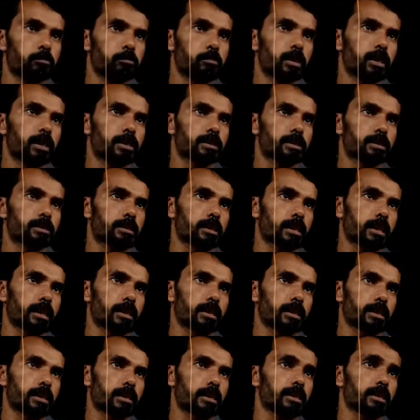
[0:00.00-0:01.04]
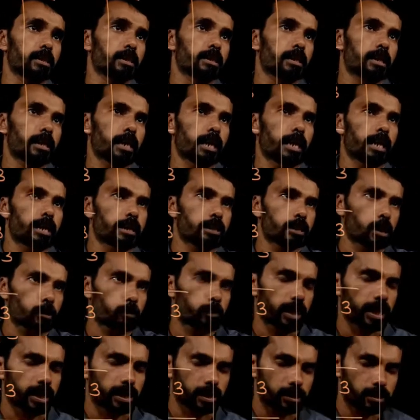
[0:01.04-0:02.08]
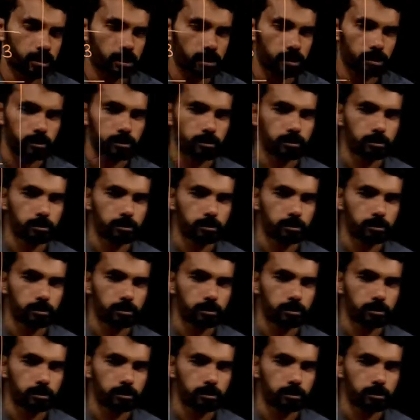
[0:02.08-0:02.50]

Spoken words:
plus 3 in another bracket.